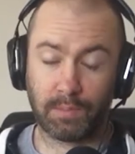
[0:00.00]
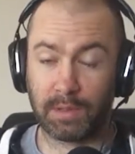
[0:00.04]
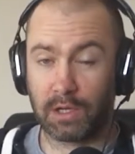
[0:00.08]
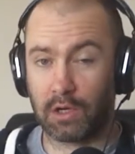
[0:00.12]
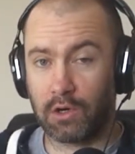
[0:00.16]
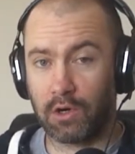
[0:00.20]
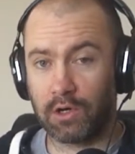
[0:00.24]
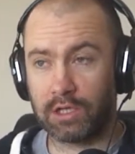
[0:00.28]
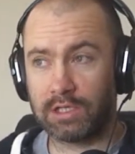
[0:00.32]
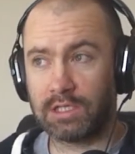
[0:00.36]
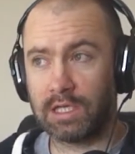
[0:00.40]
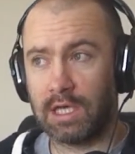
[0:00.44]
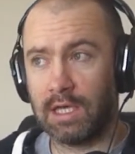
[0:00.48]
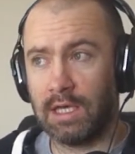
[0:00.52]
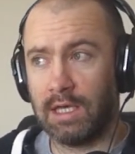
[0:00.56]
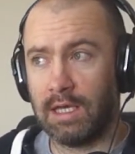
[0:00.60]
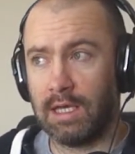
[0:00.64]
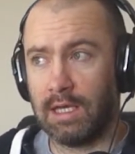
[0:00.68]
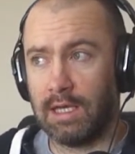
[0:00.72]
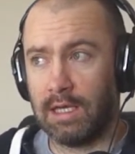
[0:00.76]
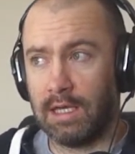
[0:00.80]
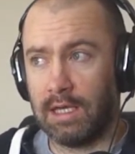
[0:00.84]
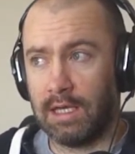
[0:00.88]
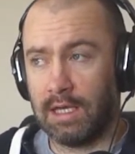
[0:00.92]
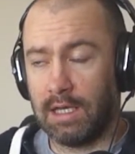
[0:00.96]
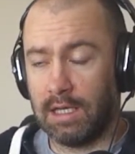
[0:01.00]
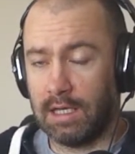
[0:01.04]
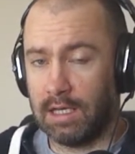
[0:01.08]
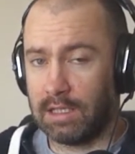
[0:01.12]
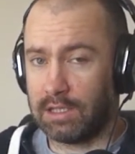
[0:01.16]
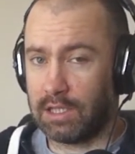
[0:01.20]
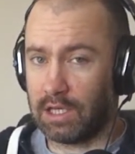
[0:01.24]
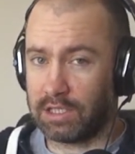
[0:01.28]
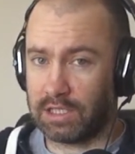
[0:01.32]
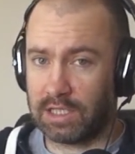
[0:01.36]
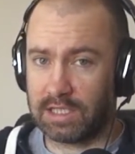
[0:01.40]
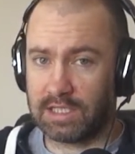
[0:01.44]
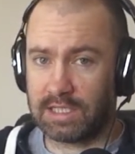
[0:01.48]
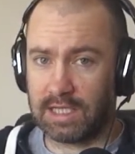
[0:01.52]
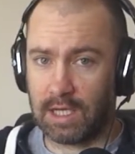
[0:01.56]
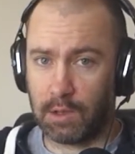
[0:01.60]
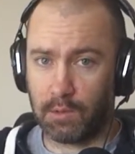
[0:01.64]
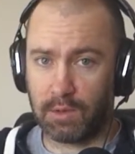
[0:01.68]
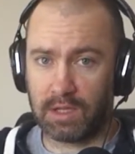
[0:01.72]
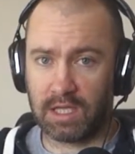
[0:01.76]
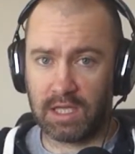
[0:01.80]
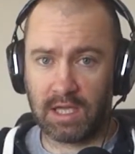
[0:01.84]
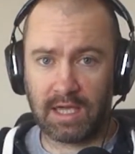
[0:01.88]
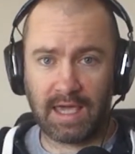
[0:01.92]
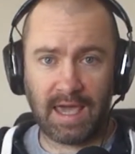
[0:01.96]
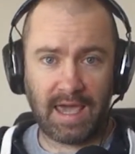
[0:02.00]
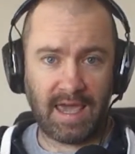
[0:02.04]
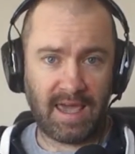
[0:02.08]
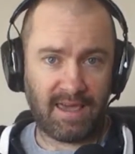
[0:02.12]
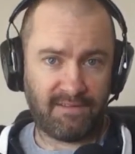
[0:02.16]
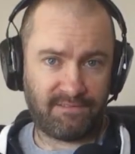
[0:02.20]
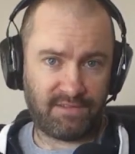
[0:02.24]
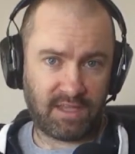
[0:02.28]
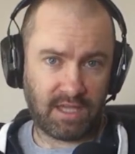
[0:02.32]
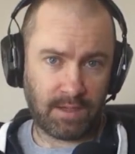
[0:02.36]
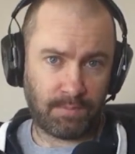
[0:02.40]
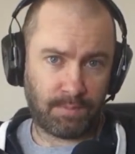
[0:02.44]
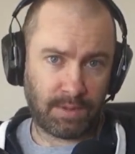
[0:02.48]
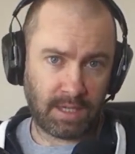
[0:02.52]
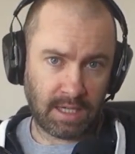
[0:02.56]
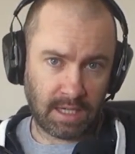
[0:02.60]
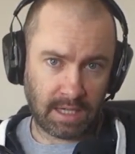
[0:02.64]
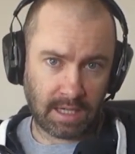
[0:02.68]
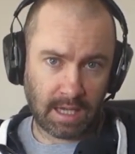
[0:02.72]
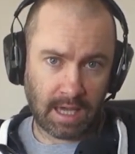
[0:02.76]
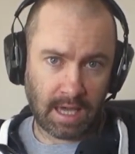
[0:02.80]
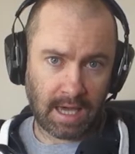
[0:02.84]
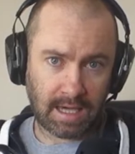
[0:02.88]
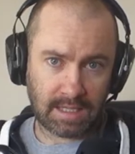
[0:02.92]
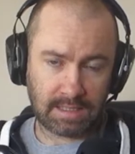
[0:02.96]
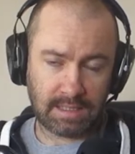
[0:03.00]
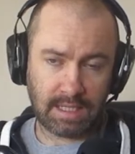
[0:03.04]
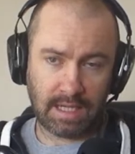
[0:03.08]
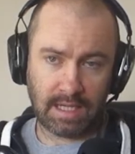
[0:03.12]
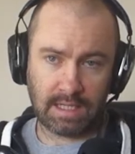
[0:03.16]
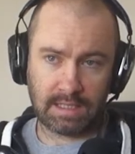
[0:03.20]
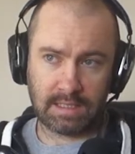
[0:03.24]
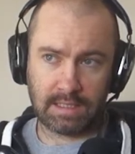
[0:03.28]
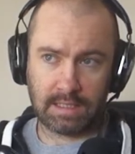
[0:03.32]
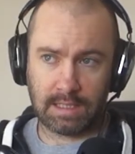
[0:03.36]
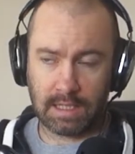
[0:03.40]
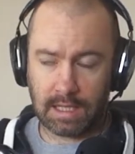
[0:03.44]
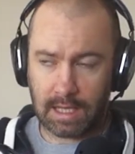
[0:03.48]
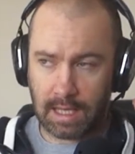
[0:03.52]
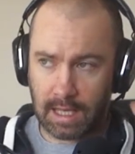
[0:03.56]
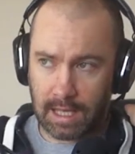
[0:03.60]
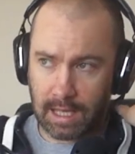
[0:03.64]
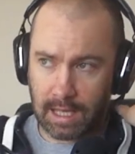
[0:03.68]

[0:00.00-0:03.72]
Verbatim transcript: because it doesn't say whether you get FTP access,